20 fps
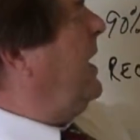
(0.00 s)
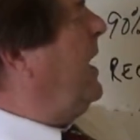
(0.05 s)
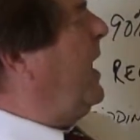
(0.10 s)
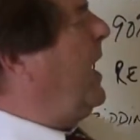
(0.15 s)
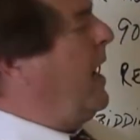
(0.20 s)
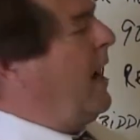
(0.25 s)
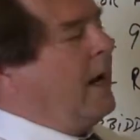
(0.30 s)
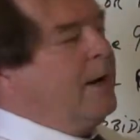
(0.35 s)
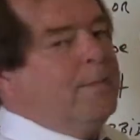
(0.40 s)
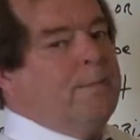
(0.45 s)

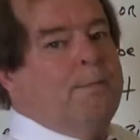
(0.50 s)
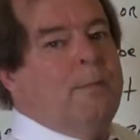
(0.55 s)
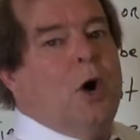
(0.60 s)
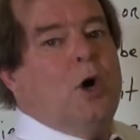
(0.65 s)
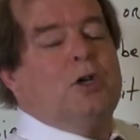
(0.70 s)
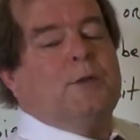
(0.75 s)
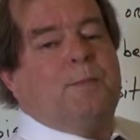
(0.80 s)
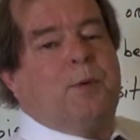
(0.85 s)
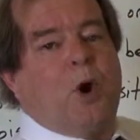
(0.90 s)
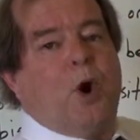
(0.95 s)
And
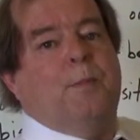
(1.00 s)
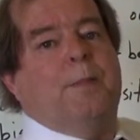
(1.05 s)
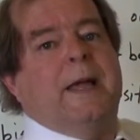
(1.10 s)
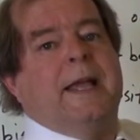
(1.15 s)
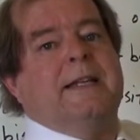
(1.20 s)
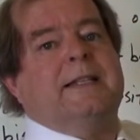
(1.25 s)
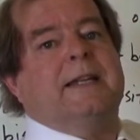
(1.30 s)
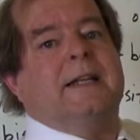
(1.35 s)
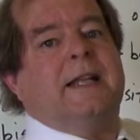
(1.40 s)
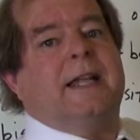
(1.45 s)
most
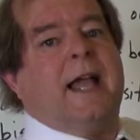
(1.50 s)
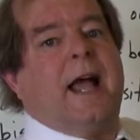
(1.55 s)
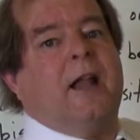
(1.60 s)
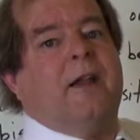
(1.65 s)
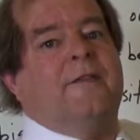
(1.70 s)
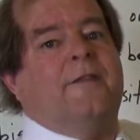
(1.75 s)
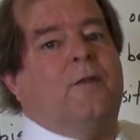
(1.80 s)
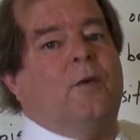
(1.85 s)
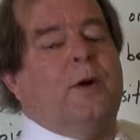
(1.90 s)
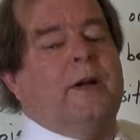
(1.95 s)
probates in
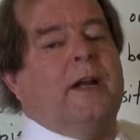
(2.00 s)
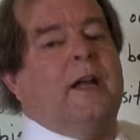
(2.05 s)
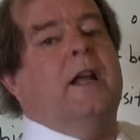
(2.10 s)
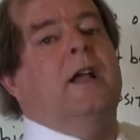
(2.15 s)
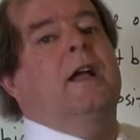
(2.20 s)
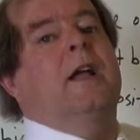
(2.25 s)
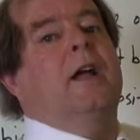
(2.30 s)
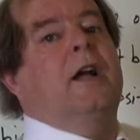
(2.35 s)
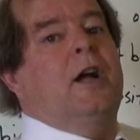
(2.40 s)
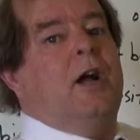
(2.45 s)
California
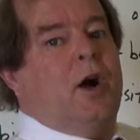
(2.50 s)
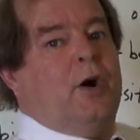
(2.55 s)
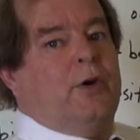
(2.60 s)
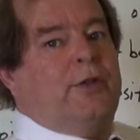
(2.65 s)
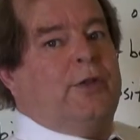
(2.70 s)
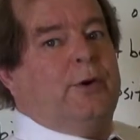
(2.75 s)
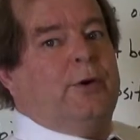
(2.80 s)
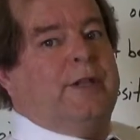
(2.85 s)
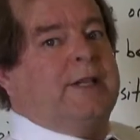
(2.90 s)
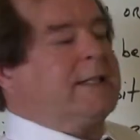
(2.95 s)
go
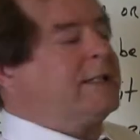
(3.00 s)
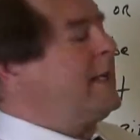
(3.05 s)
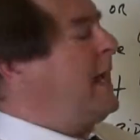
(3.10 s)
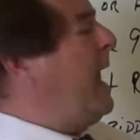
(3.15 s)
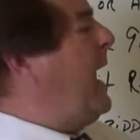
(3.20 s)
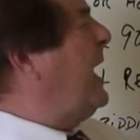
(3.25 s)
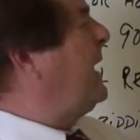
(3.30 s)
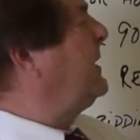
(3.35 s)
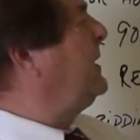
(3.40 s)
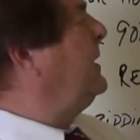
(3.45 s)
through this
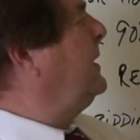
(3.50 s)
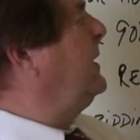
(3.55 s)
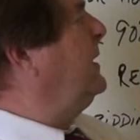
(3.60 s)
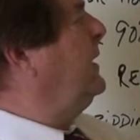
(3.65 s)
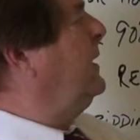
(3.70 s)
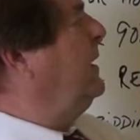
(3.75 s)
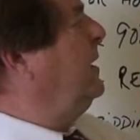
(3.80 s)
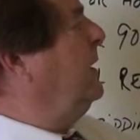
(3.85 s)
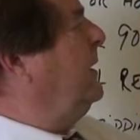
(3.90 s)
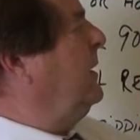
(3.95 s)
act.
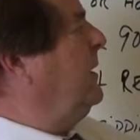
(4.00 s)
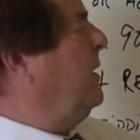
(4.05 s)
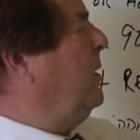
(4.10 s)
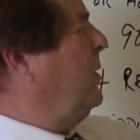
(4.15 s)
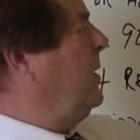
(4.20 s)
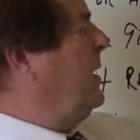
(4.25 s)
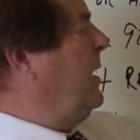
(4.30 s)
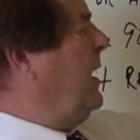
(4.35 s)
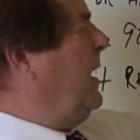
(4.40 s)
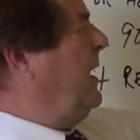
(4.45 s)

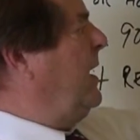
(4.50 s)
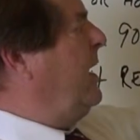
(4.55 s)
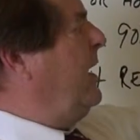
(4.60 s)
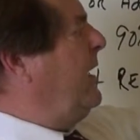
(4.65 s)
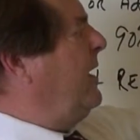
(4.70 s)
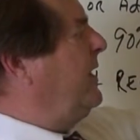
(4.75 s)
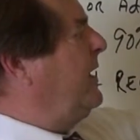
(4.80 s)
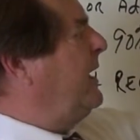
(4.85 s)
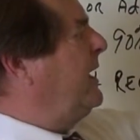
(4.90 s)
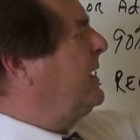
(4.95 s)
Okay?
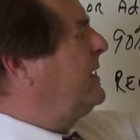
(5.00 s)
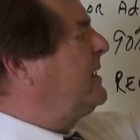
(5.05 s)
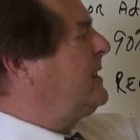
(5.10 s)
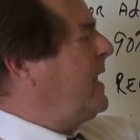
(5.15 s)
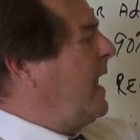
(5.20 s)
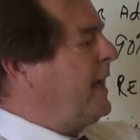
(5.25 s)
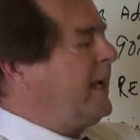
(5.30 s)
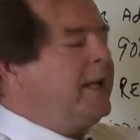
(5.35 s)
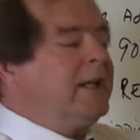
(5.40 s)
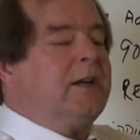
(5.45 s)
The
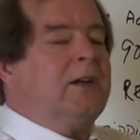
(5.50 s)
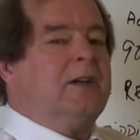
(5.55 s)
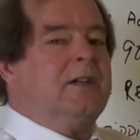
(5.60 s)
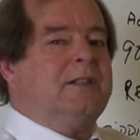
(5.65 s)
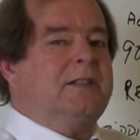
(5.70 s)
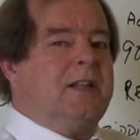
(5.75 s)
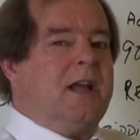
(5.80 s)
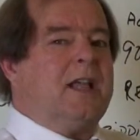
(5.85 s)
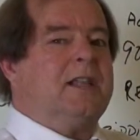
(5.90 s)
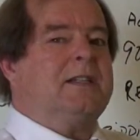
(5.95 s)

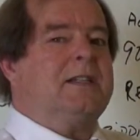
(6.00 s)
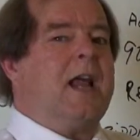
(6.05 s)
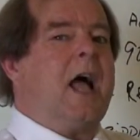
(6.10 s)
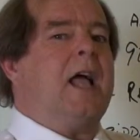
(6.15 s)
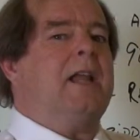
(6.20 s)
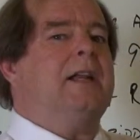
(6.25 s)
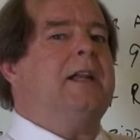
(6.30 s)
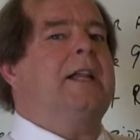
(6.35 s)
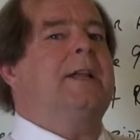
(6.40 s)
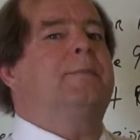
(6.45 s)
executor does
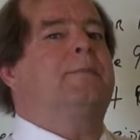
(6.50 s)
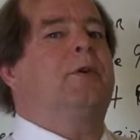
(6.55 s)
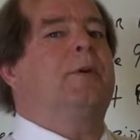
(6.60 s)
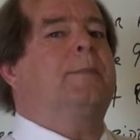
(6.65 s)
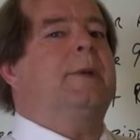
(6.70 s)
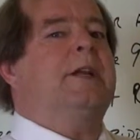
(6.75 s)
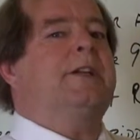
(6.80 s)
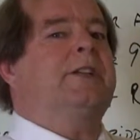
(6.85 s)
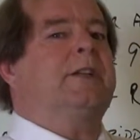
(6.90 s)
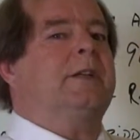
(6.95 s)
not need
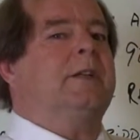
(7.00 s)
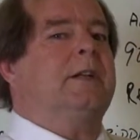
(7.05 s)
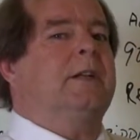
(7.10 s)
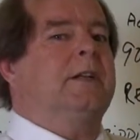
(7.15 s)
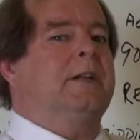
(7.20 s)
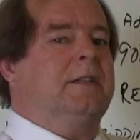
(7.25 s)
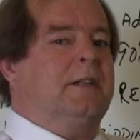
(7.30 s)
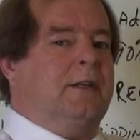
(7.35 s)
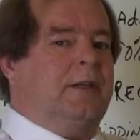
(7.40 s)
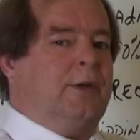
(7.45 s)
permission
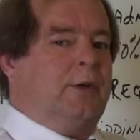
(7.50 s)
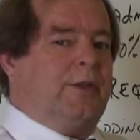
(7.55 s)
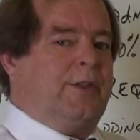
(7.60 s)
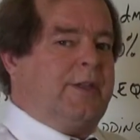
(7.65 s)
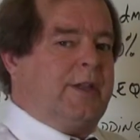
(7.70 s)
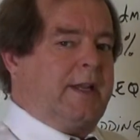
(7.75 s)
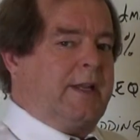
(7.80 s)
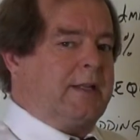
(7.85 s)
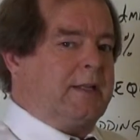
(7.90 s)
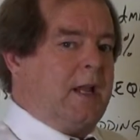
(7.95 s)
to do
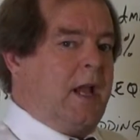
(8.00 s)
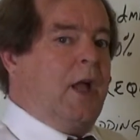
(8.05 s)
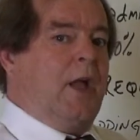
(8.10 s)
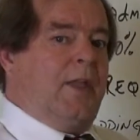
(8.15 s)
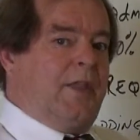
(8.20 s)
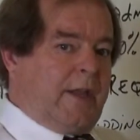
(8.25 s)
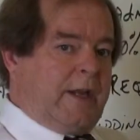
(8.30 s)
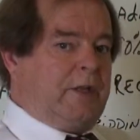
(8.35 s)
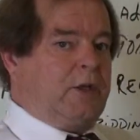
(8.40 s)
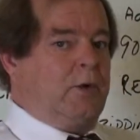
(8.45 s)
things.
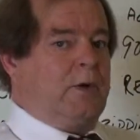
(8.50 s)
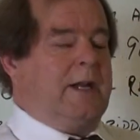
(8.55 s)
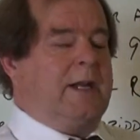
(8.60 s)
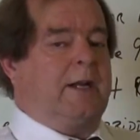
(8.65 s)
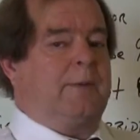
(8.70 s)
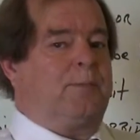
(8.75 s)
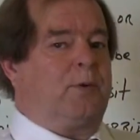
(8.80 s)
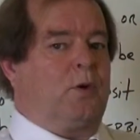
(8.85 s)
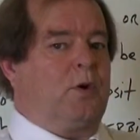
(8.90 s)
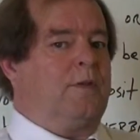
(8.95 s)
They do
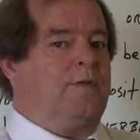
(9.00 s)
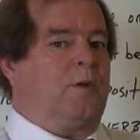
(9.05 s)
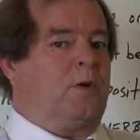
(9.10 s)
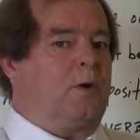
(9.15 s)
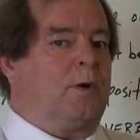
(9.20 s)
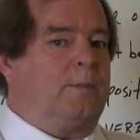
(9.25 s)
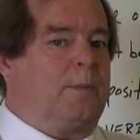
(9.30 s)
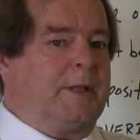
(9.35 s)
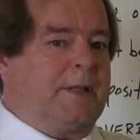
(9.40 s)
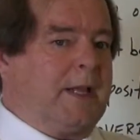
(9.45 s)
need
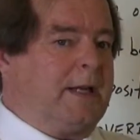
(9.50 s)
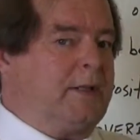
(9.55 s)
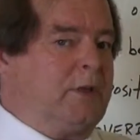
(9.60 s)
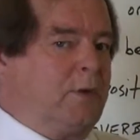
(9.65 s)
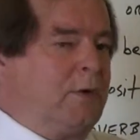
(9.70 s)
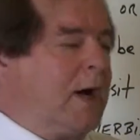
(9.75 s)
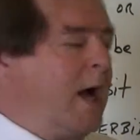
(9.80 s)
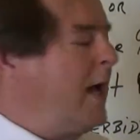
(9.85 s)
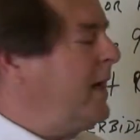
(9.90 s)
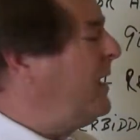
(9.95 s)
approval, but they
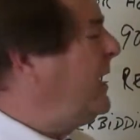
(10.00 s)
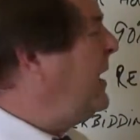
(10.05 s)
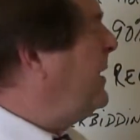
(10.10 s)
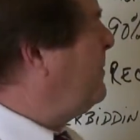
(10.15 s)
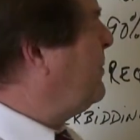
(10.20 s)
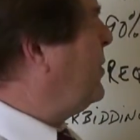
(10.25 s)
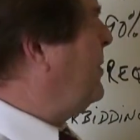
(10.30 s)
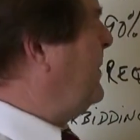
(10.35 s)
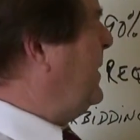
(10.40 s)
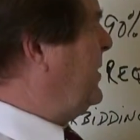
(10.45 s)
do not
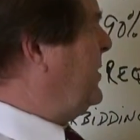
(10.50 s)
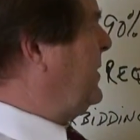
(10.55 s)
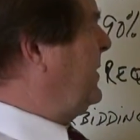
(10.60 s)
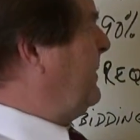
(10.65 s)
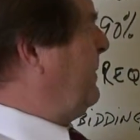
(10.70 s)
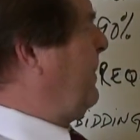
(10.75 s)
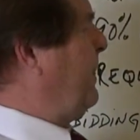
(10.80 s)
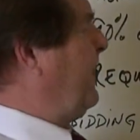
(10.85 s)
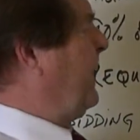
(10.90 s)
need permission.